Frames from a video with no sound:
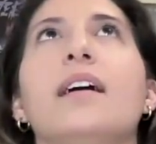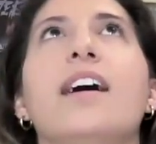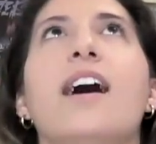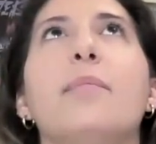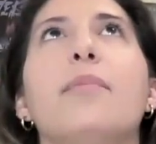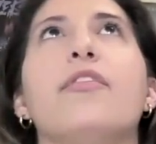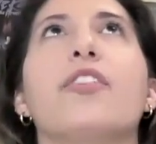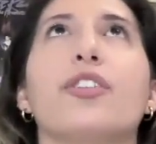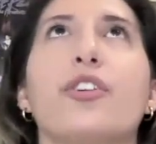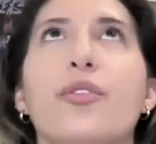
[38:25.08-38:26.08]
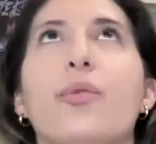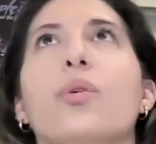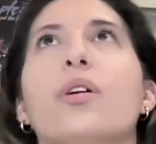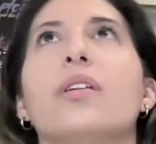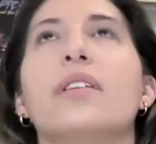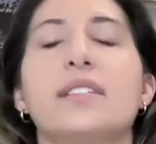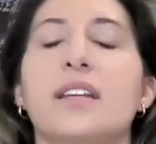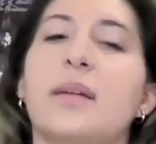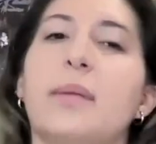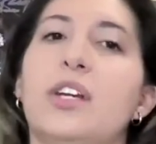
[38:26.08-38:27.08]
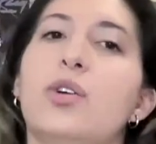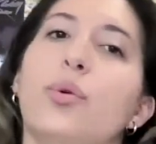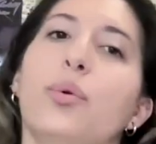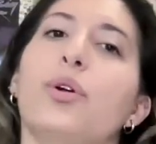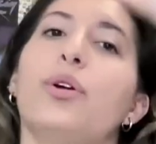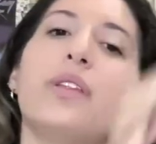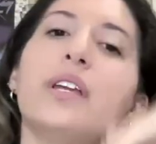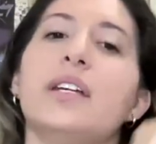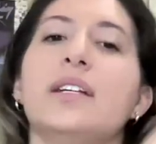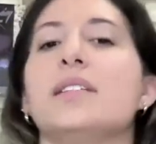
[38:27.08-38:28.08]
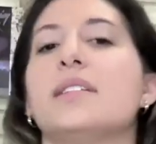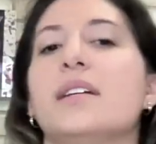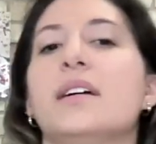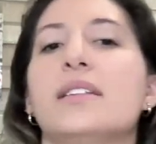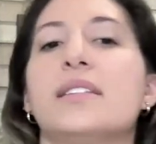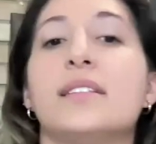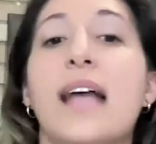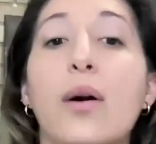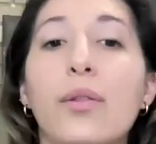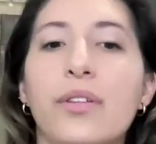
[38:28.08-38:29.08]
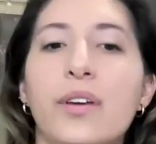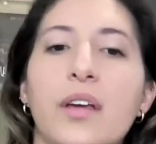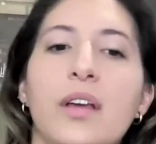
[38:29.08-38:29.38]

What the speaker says: up further north, it's going to be cooler than it is south.